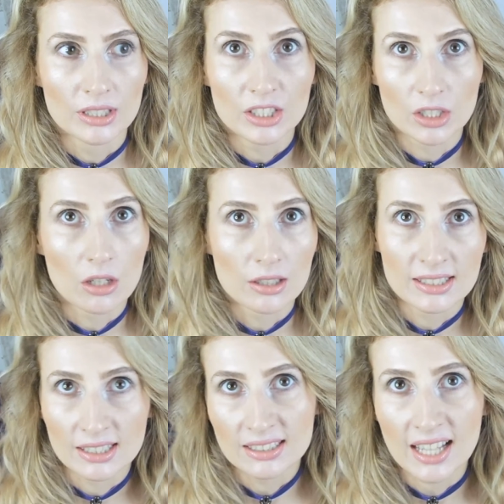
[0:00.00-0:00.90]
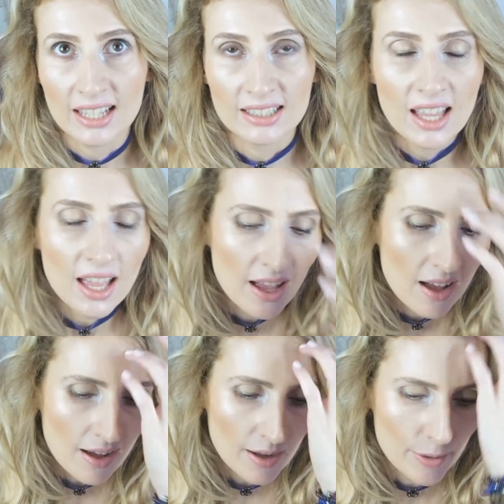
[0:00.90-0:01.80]
dishonest in that.
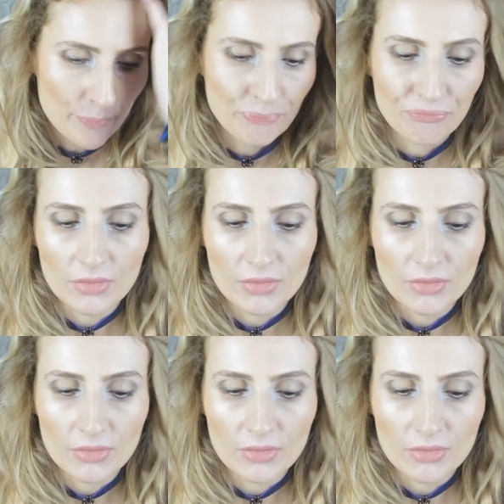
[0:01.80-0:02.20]
Um,